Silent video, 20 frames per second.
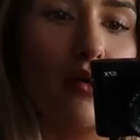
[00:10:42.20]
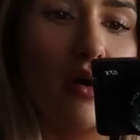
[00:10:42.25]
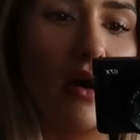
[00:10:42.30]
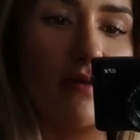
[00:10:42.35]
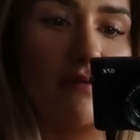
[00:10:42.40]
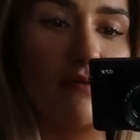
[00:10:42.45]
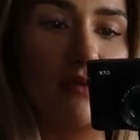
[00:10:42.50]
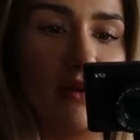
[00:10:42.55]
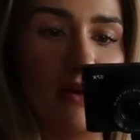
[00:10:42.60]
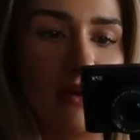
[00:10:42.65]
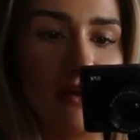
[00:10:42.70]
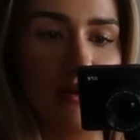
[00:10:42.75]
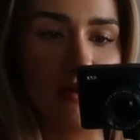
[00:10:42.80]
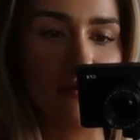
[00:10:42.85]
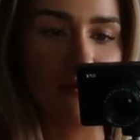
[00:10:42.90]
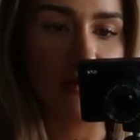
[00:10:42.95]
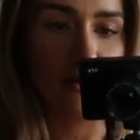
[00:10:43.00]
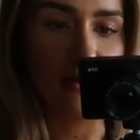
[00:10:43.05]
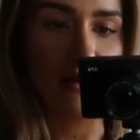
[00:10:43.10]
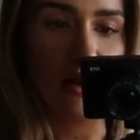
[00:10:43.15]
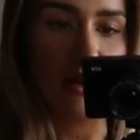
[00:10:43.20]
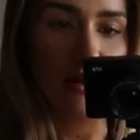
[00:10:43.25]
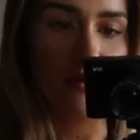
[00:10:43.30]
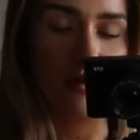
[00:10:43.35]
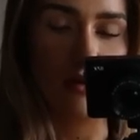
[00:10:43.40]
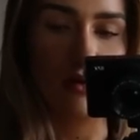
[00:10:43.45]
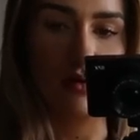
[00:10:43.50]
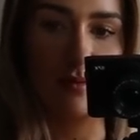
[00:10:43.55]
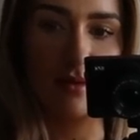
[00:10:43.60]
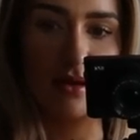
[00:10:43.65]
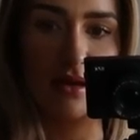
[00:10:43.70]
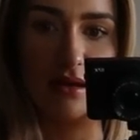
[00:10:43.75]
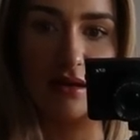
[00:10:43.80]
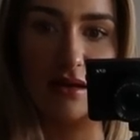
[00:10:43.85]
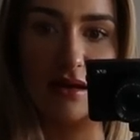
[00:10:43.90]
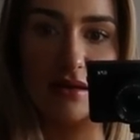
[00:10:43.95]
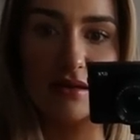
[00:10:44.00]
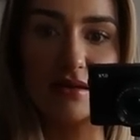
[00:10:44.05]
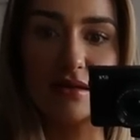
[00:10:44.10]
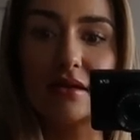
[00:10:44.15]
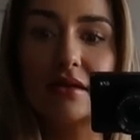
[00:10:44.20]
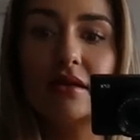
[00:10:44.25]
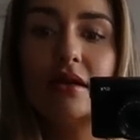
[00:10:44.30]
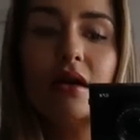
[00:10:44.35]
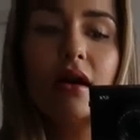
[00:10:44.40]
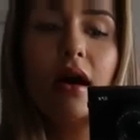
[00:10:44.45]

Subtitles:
but I really like crinkle bikinis.